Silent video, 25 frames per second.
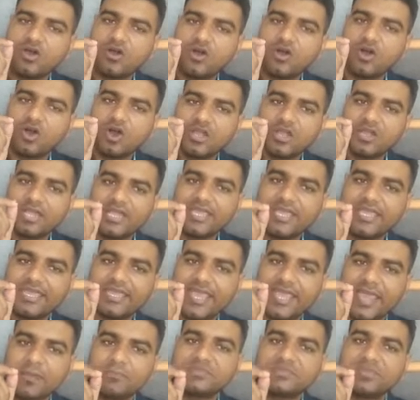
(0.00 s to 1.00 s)
already
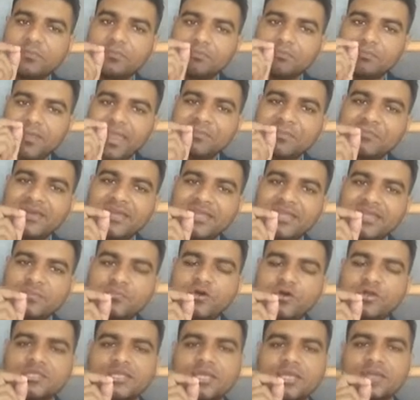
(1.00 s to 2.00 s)
kept the memory
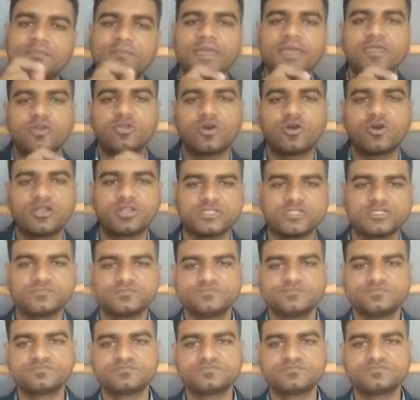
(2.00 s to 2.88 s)
for that microorganism.